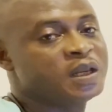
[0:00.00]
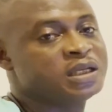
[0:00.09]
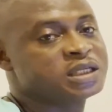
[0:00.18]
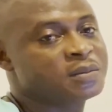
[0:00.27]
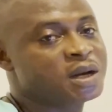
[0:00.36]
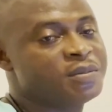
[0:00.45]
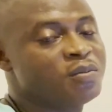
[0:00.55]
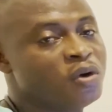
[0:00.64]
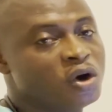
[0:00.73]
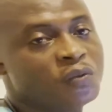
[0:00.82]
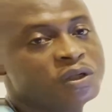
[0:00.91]
Some can be
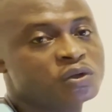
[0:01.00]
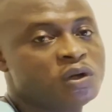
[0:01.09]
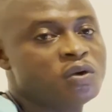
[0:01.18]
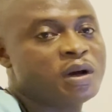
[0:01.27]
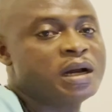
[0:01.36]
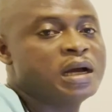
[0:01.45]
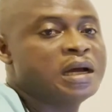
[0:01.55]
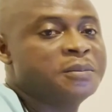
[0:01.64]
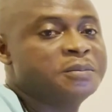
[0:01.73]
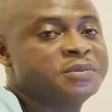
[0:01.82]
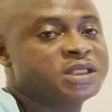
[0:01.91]
born with only one
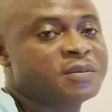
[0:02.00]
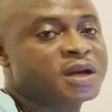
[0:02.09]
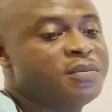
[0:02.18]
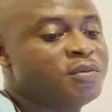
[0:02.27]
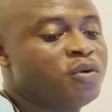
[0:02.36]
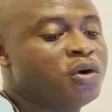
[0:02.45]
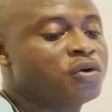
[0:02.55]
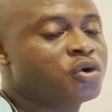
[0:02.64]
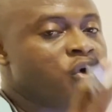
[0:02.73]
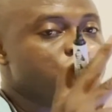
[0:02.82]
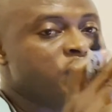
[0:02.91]
arm. Some can be born
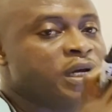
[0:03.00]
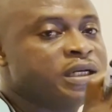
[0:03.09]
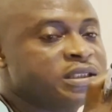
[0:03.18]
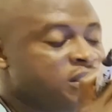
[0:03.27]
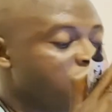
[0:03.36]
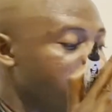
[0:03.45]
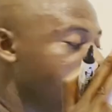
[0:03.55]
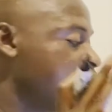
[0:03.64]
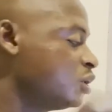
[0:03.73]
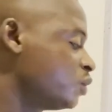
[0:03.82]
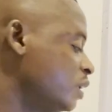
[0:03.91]
conjoined
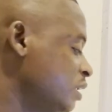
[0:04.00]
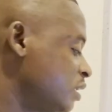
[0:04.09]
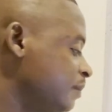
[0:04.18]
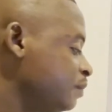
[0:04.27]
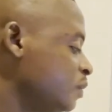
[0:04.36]
twins.